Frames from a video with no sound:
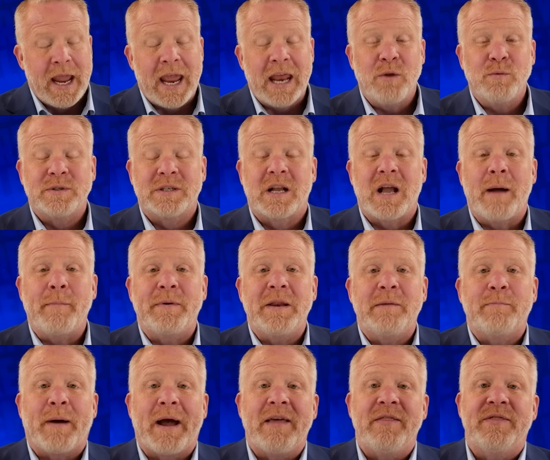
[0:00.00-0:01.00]
And it was
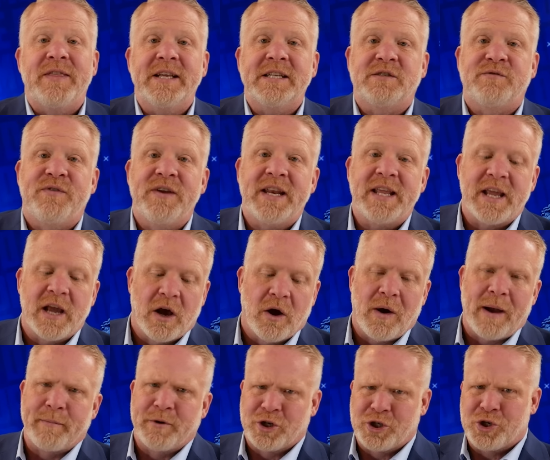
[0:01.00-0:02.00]
accompanied by this
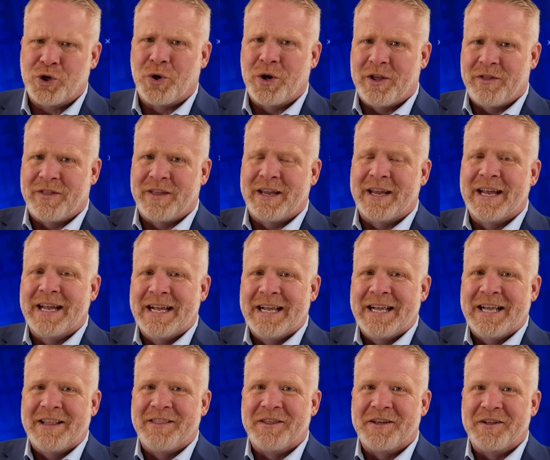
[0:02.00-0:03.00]
video. I'm going to show you the
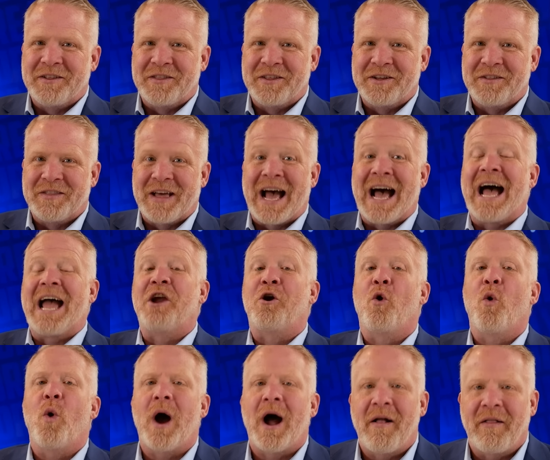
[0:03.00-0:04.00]

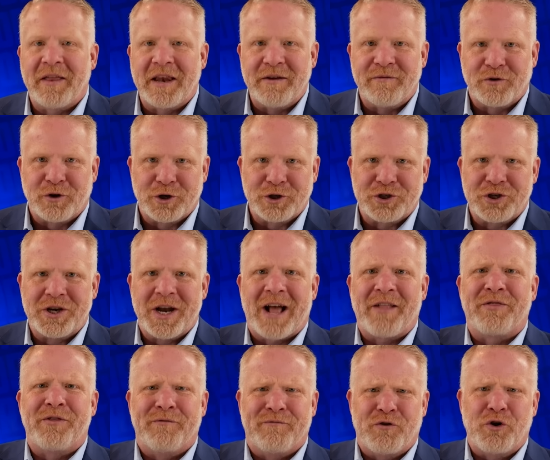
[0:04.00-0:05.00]
high-quality version,
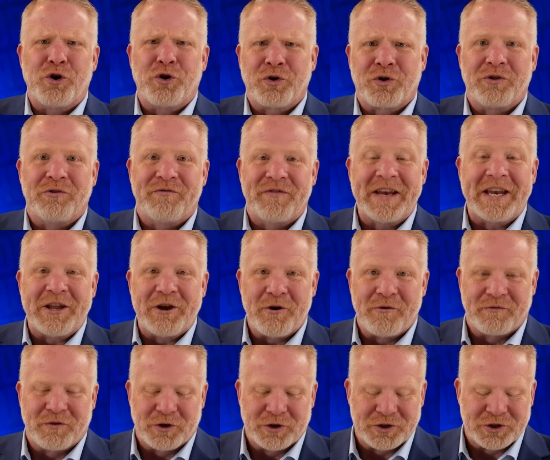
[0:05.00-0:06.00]
not the vertical
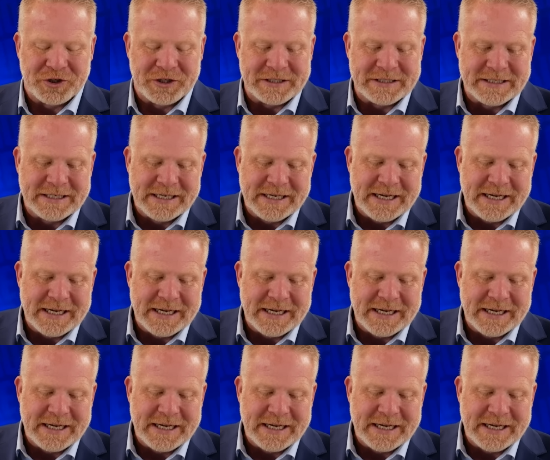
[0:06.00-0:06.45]
video version.